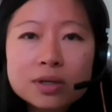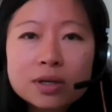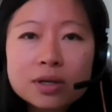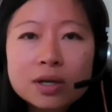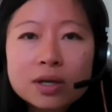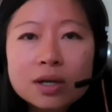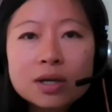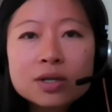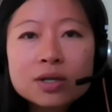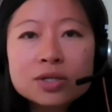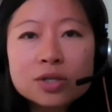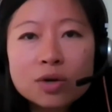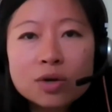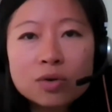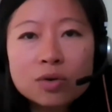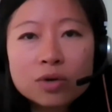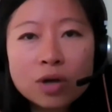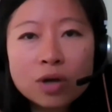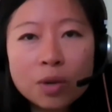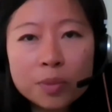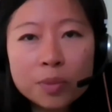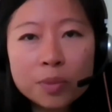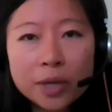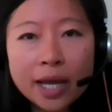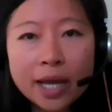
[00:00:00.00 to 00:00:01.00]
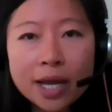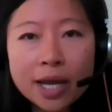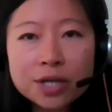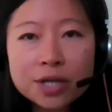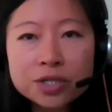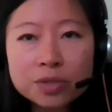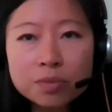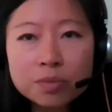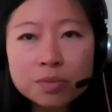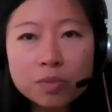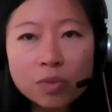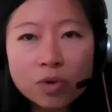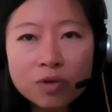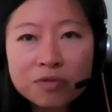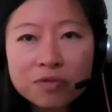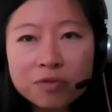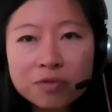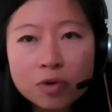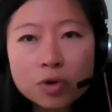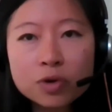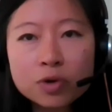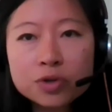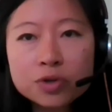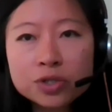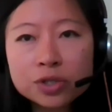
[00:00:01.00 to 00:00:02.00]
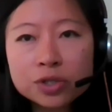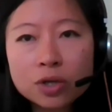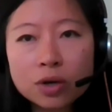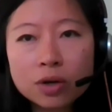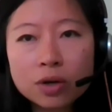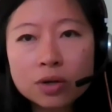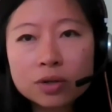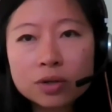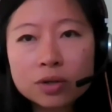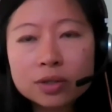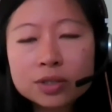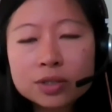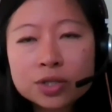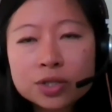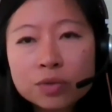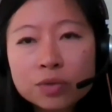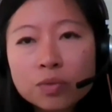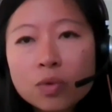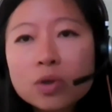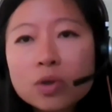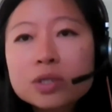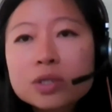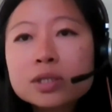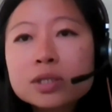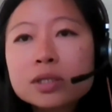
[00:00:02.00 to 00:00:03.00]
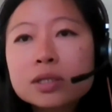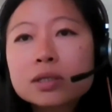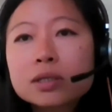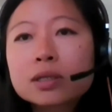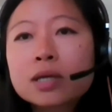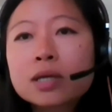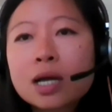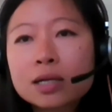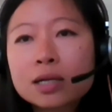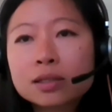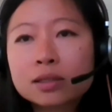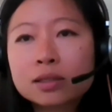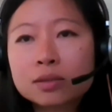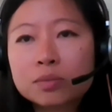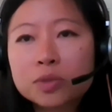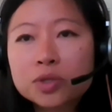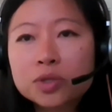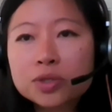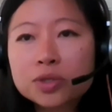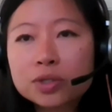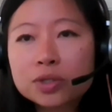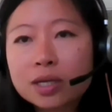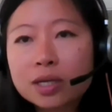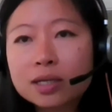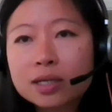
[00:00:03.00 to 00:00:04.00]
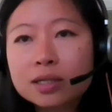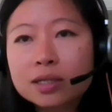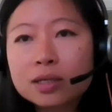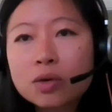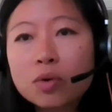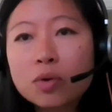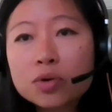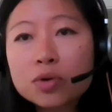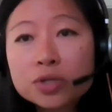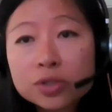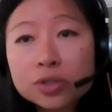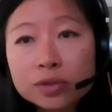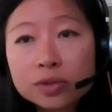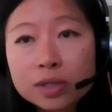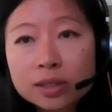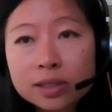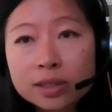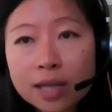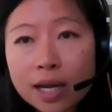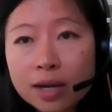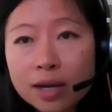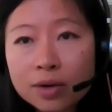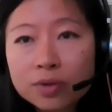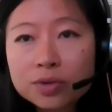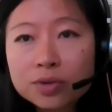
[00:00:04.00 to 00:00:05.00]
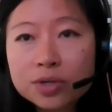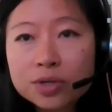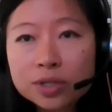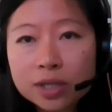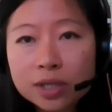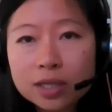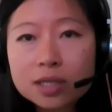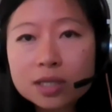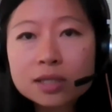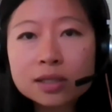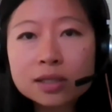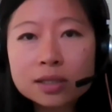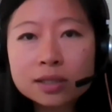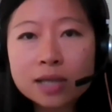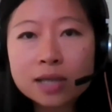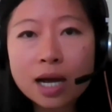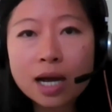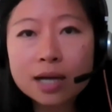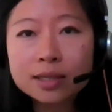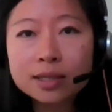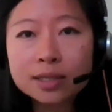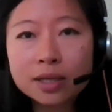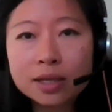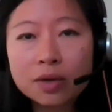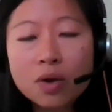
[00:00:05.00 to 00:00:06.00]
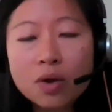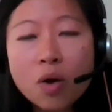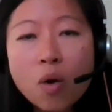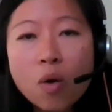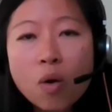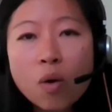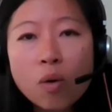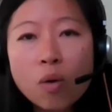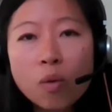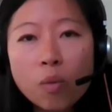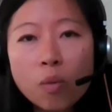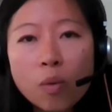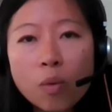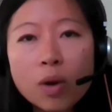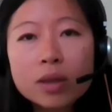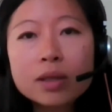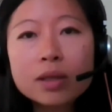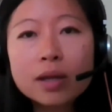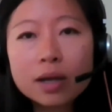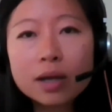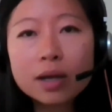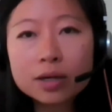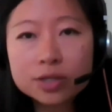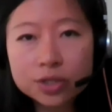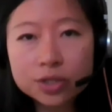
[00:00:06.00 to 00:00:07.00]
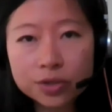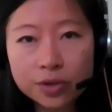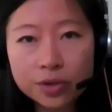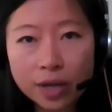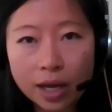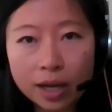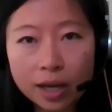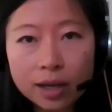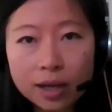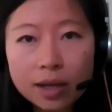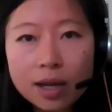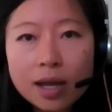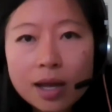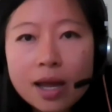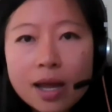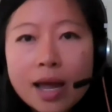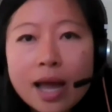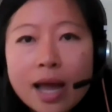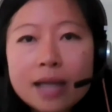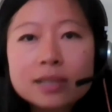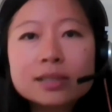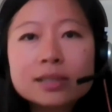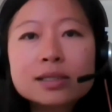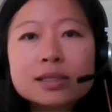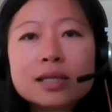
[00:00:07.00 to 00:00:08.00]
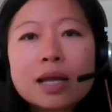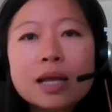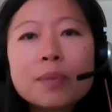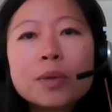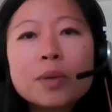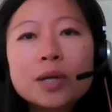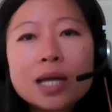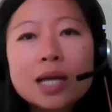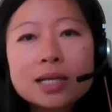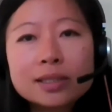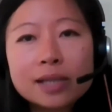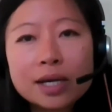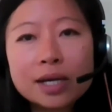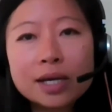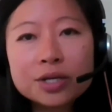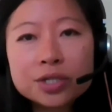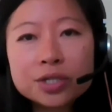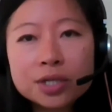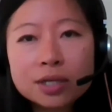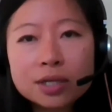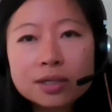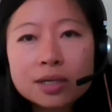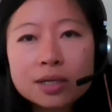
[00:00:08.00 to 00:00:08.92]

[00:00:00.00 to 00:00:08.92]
So communication more focused on towards the customers and also the stakeholders in the society, what they are doing. And stabilization